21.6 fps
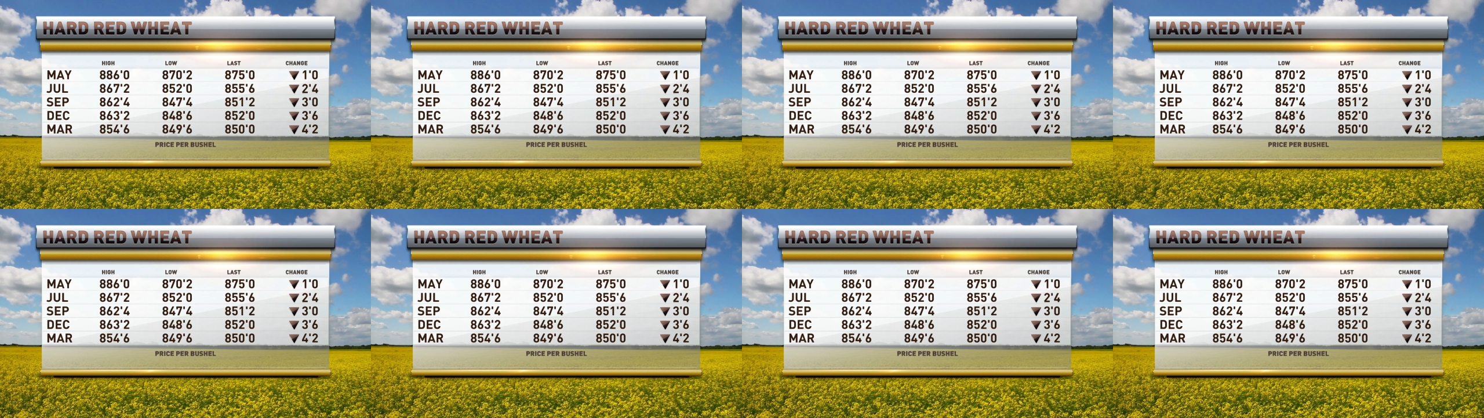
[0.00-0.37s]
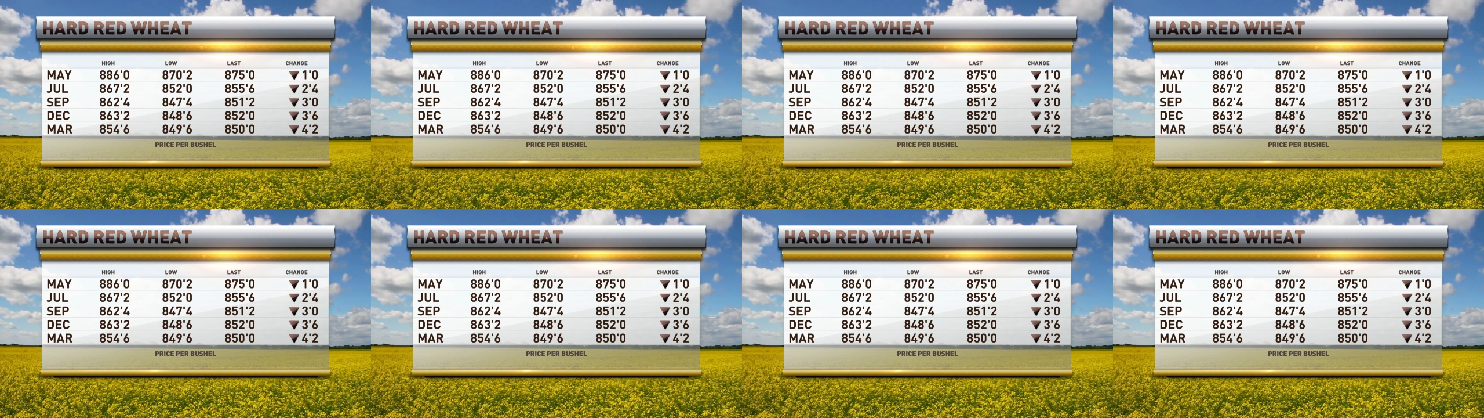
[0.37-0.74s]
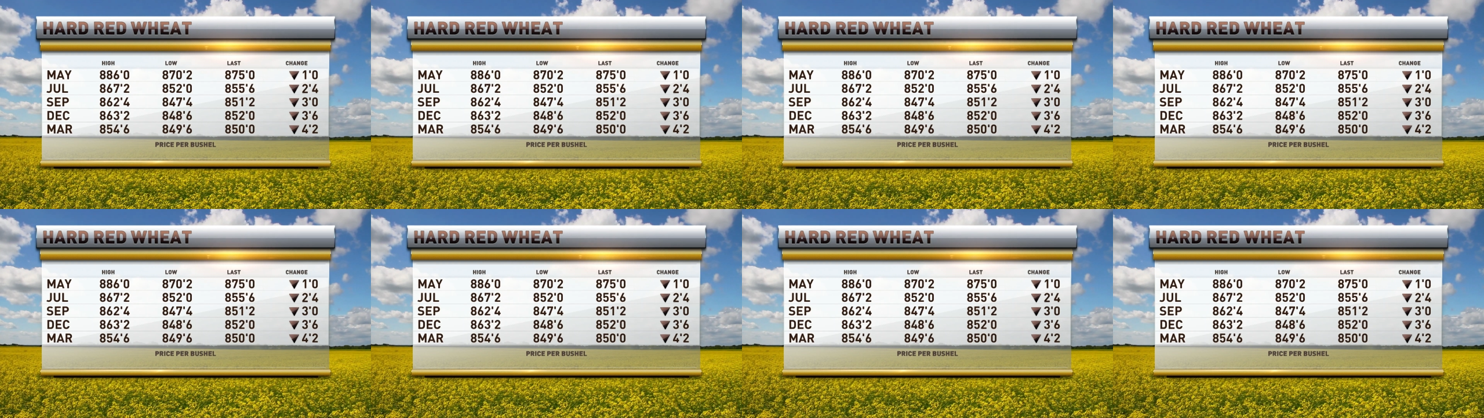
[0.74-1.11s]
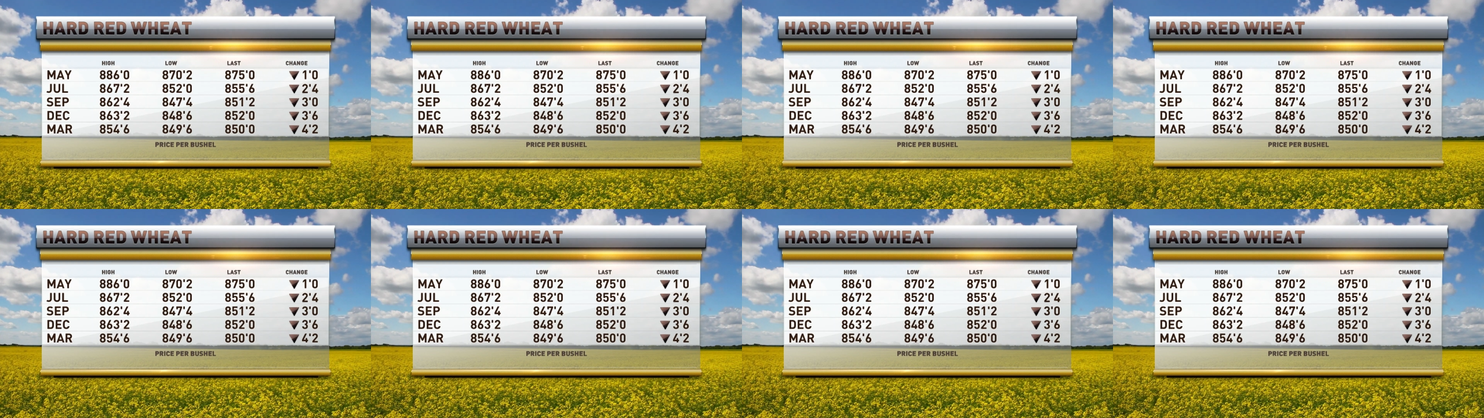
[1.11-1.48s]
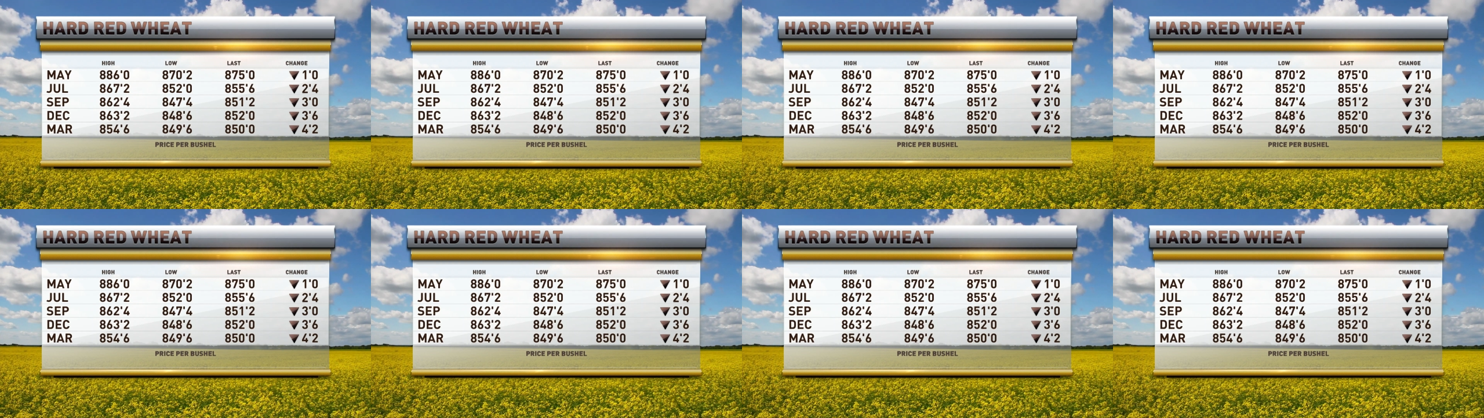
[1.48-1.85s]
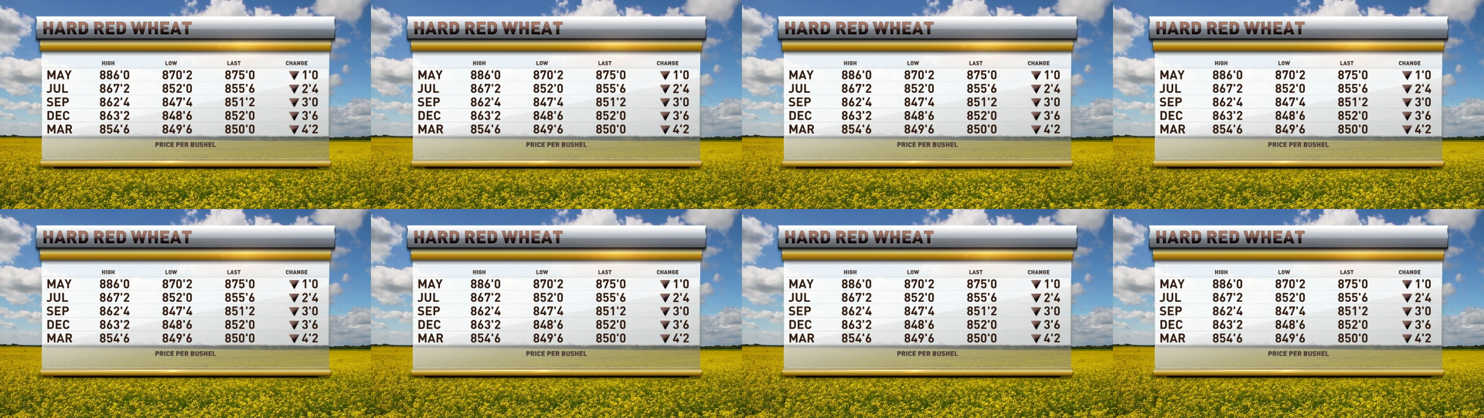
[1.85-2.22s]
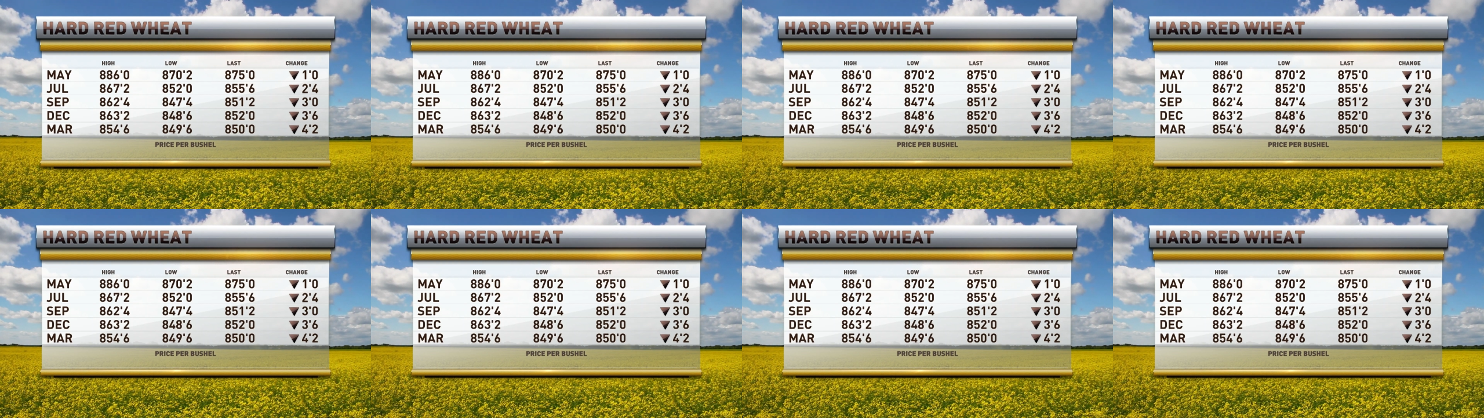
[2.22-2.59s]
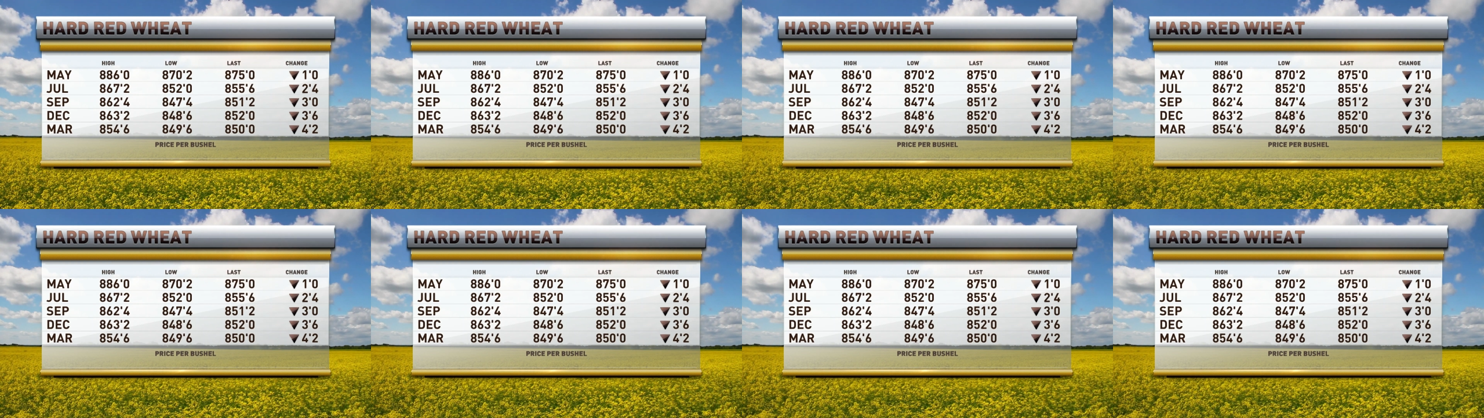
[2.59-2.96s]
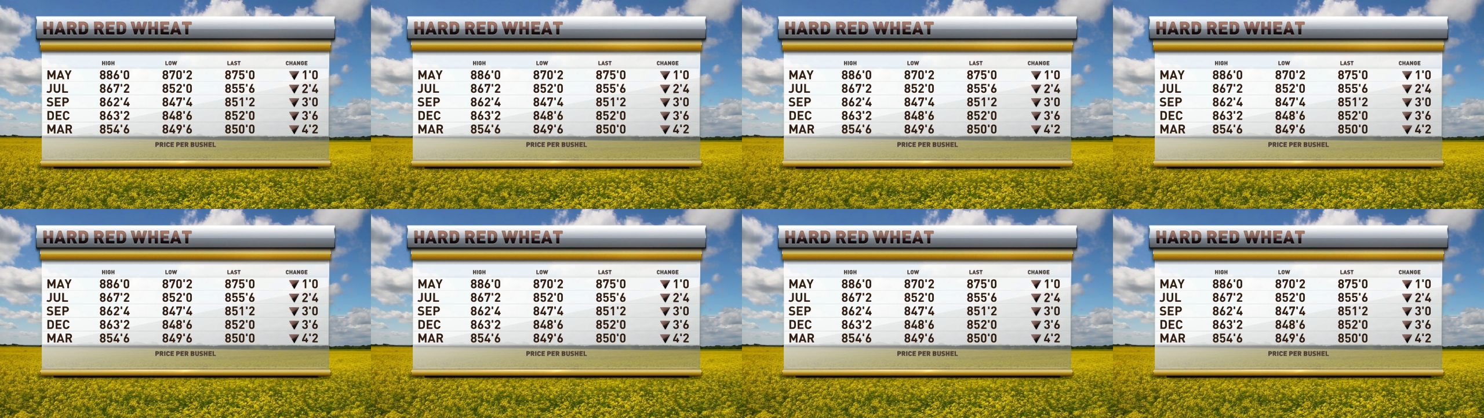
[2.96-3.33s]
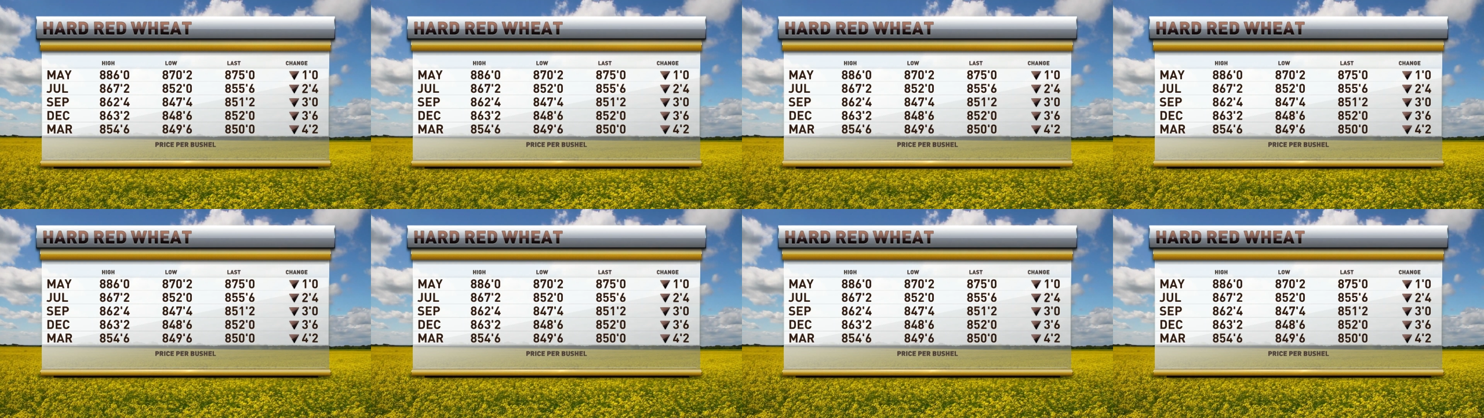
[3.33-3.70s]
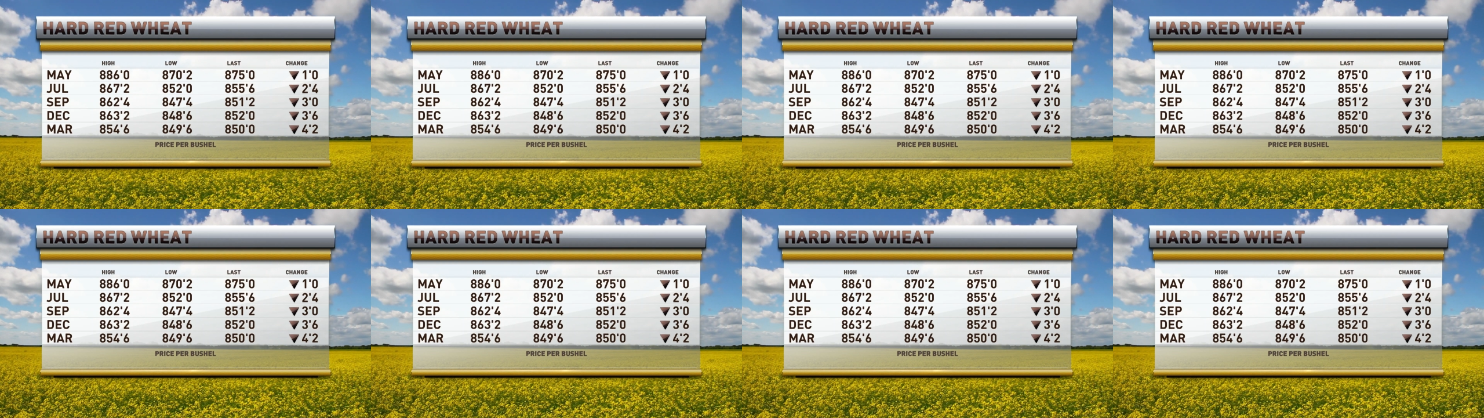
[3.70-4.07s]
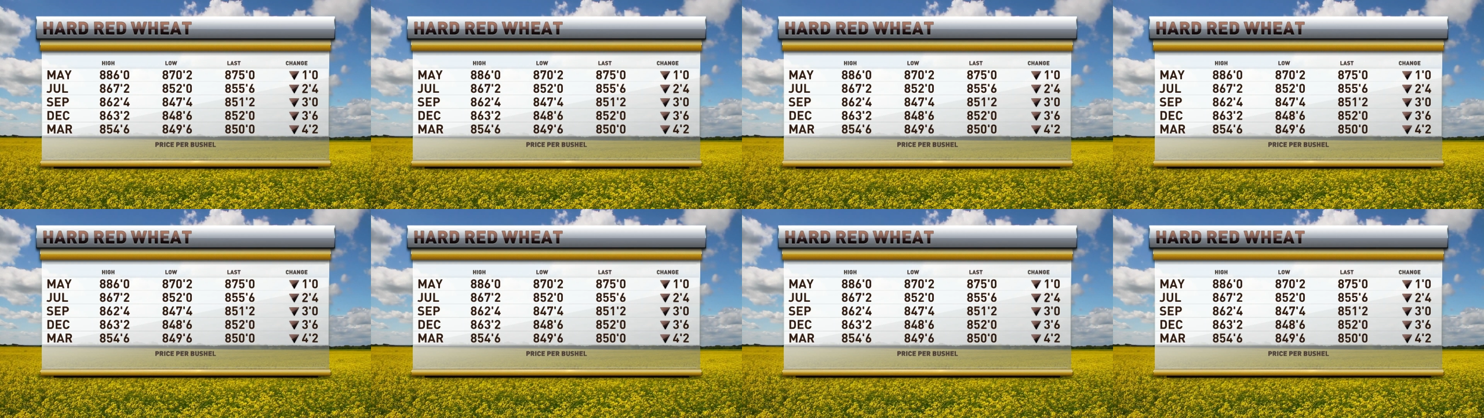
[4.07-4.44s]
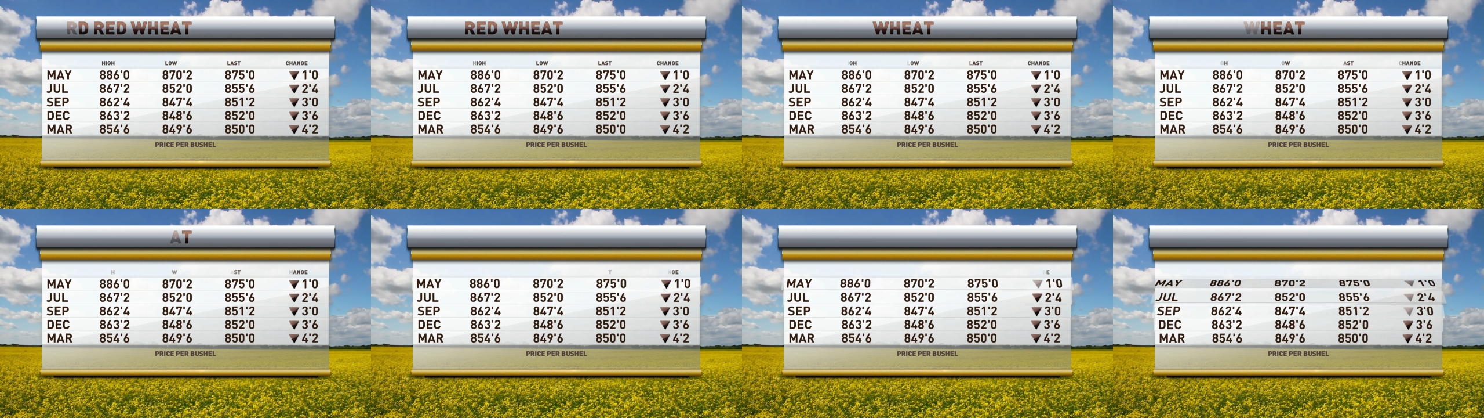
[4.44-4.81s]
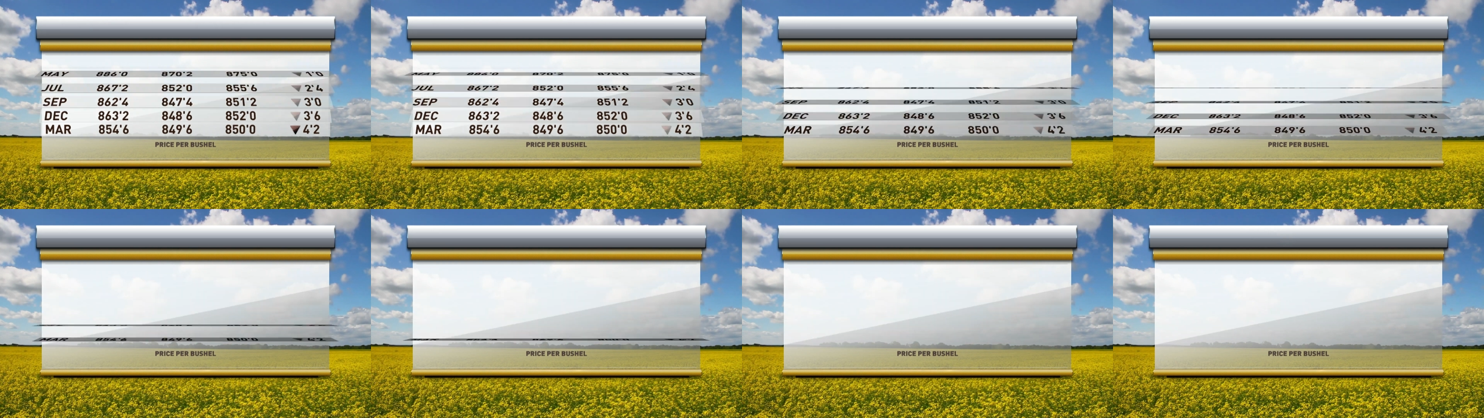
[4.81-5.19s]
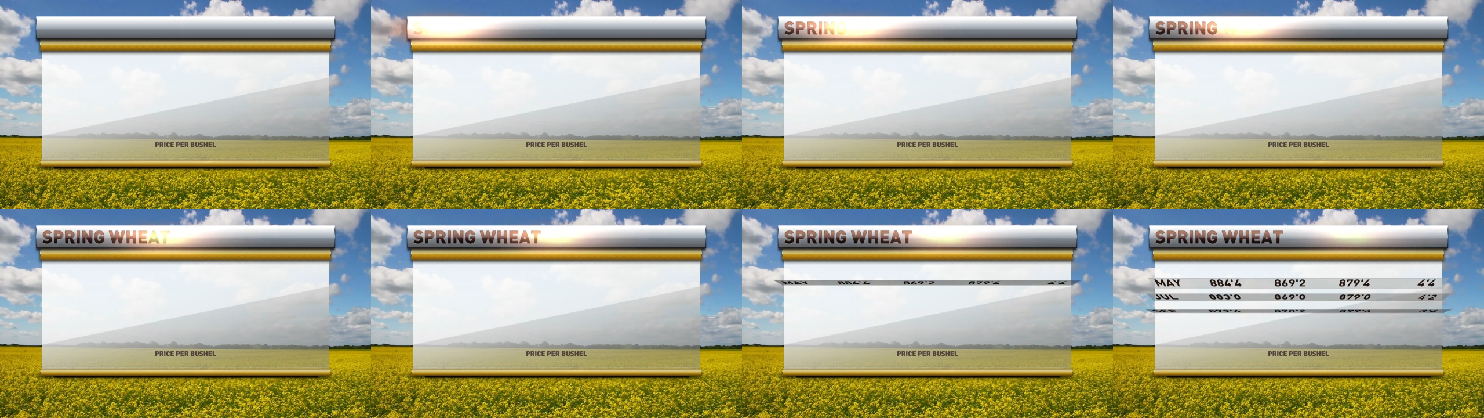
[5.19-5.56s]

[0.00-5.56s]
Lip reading: No face is visible, so there are no lips to read.